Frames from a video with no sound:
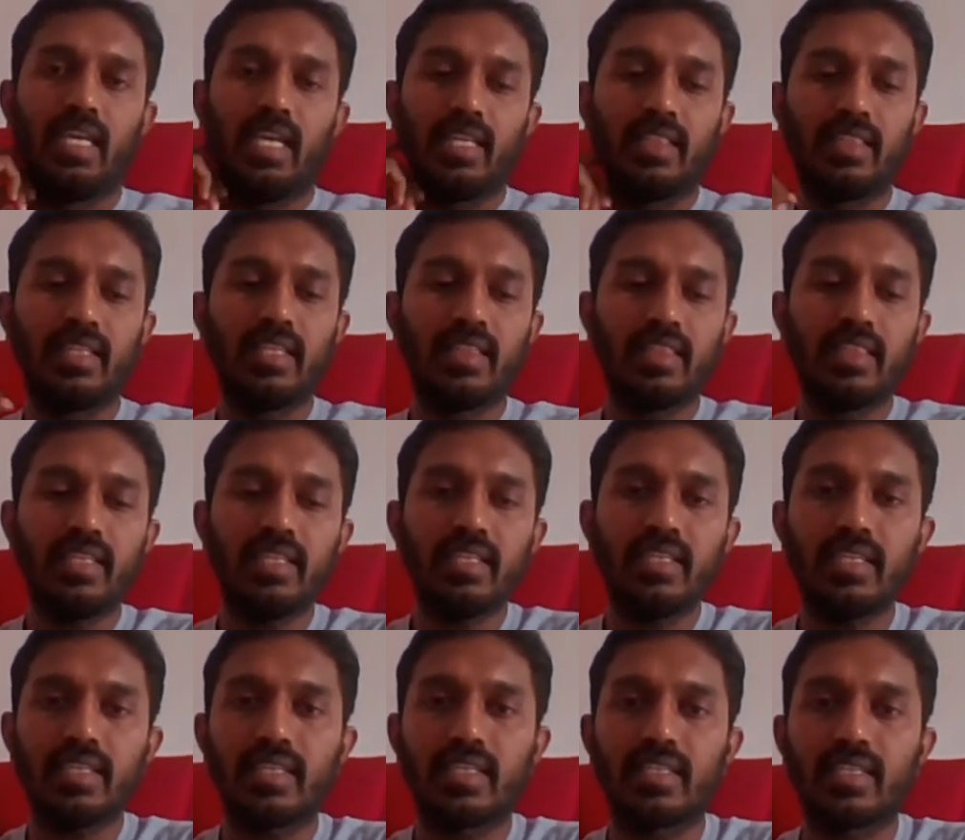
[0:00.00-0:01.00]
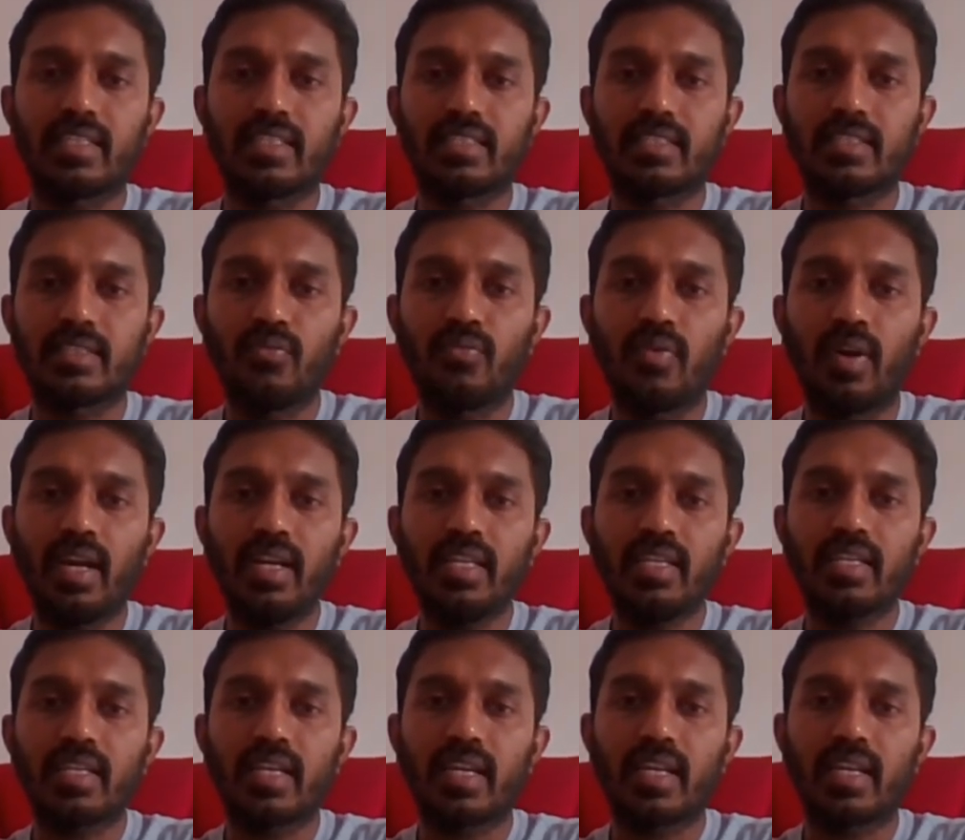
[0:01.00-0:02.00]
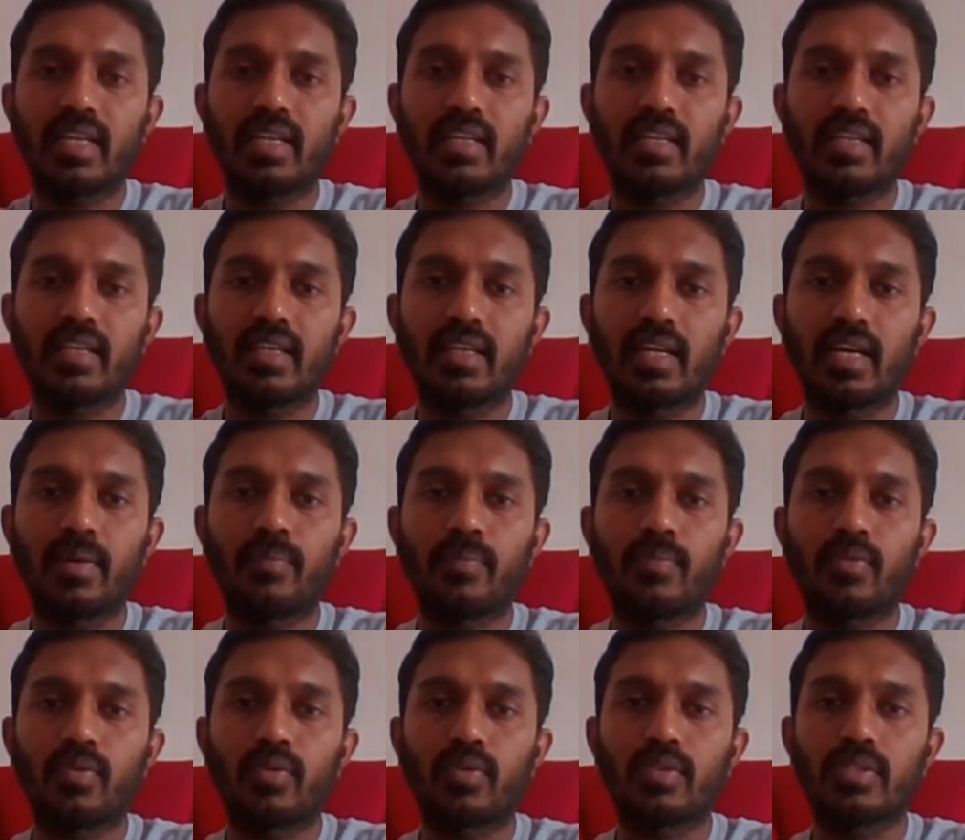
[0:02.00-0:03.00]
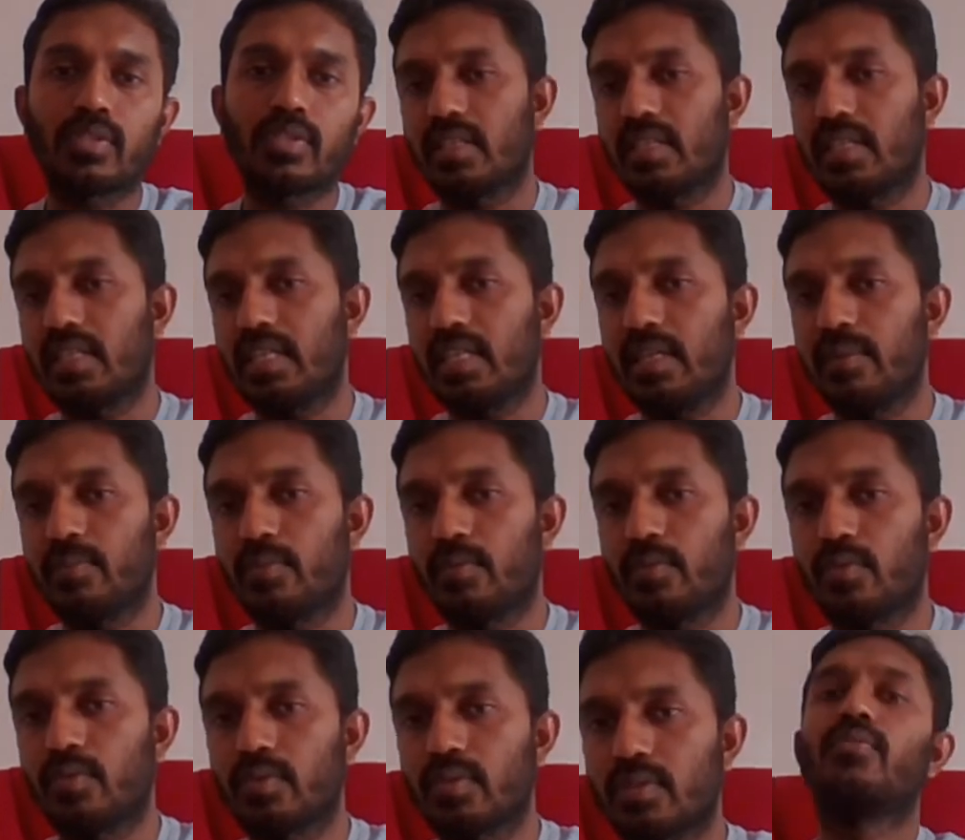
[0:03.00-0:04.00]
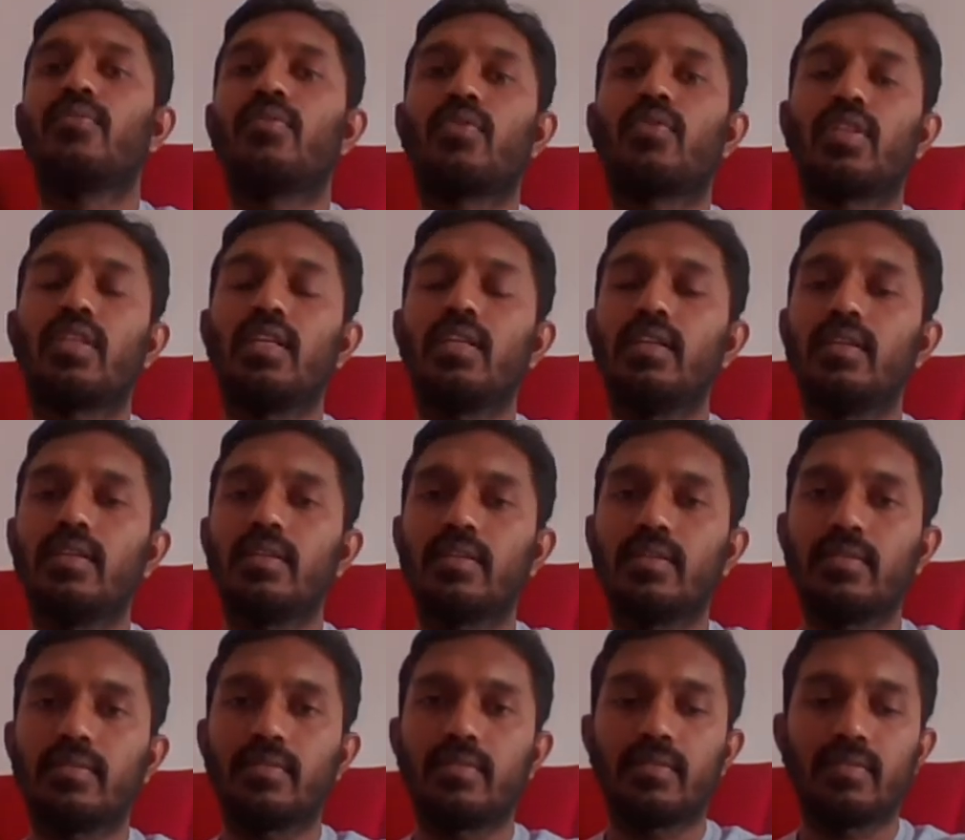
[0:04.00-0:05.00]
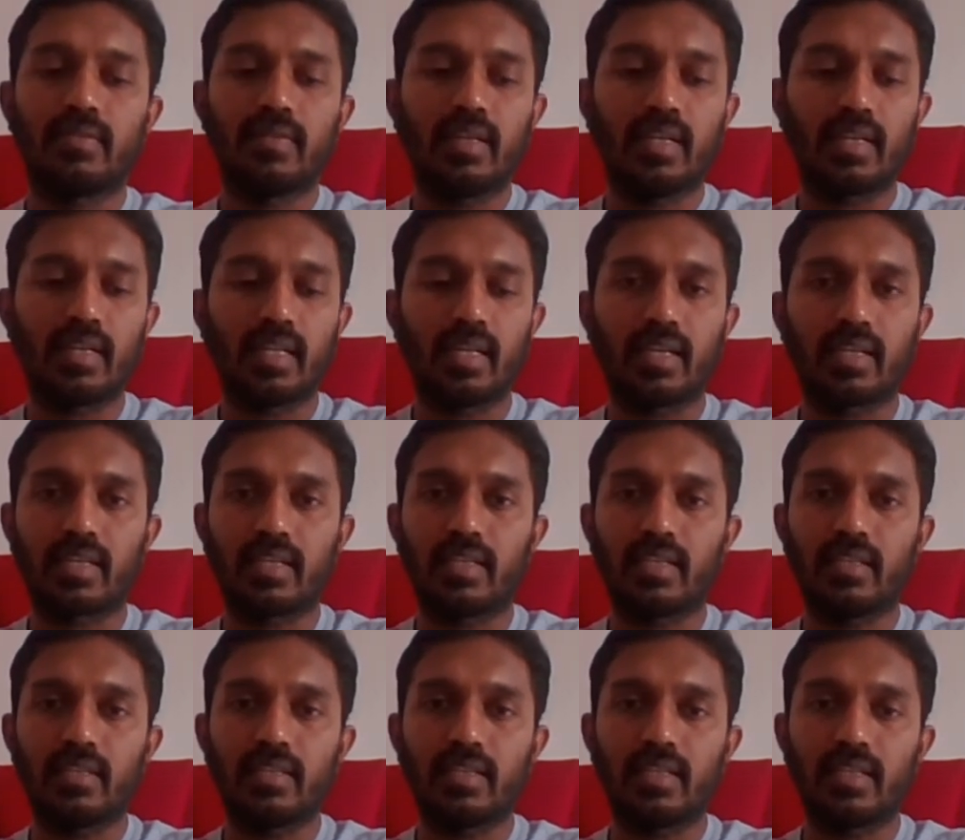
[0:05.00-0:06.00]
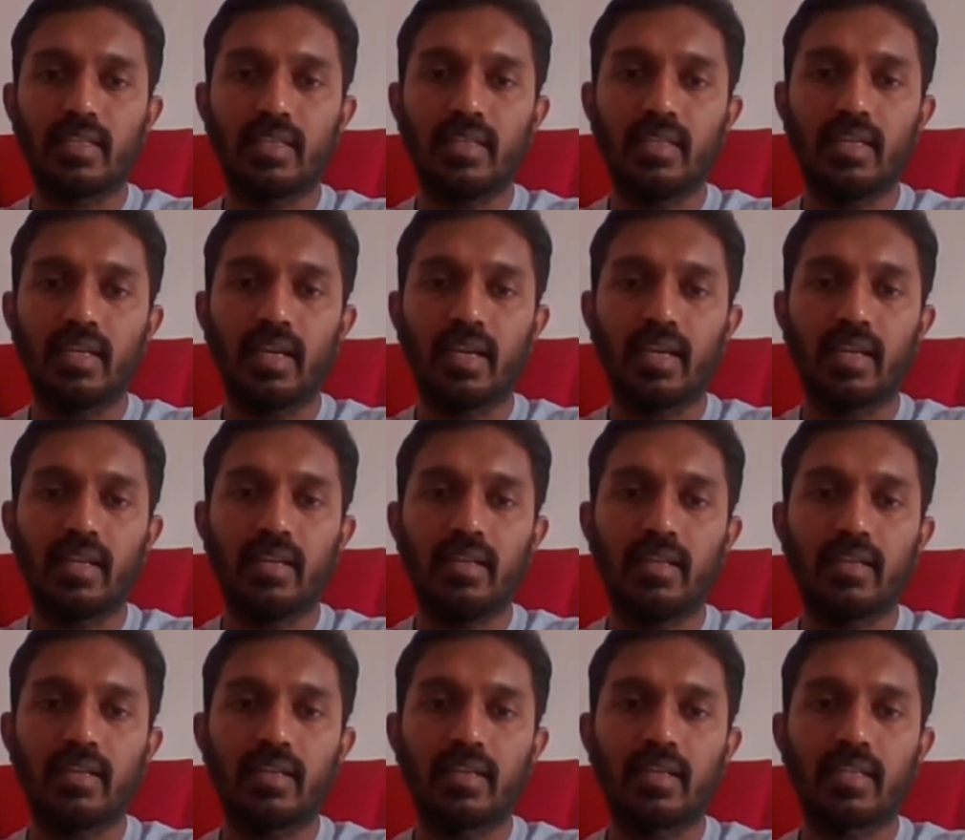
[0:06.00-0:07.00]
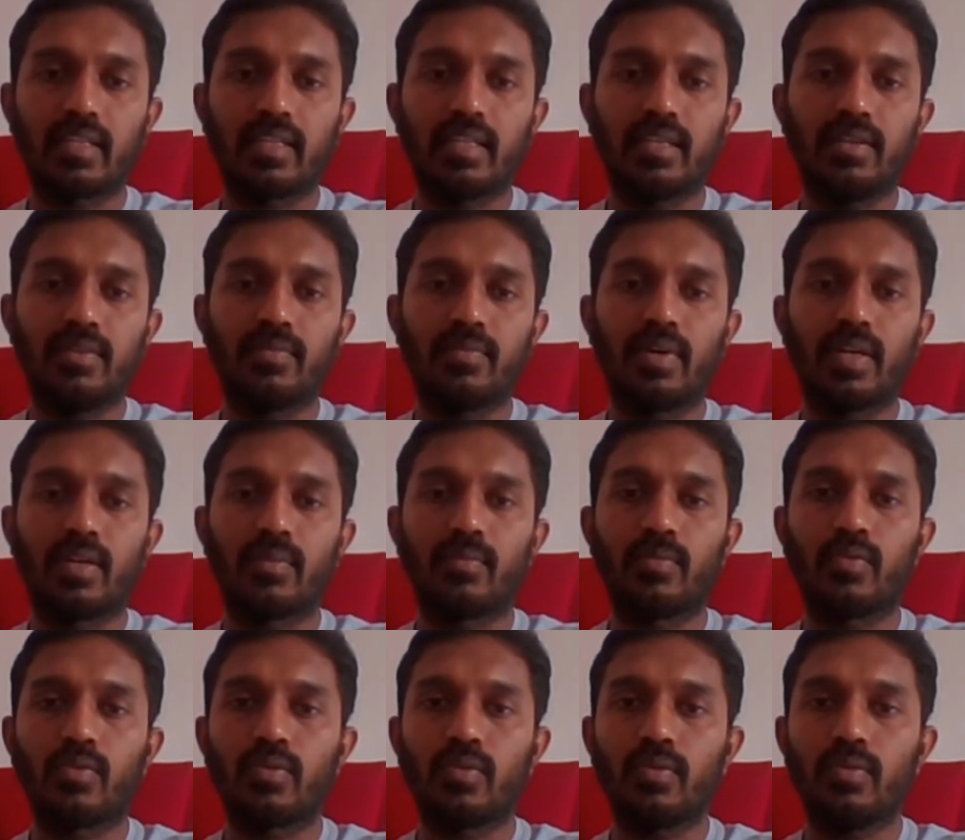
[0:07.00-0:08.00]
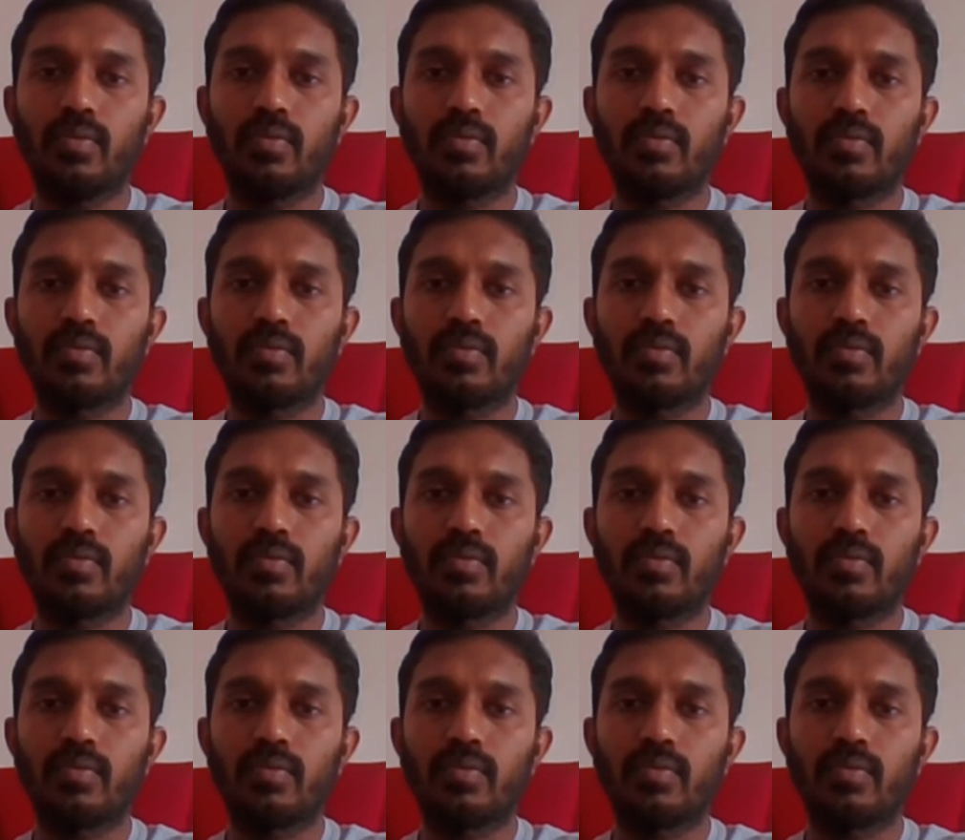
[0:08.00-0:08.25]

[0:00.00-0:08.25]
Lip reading: The thing is, white can approach three moves for the attacking three and another one move to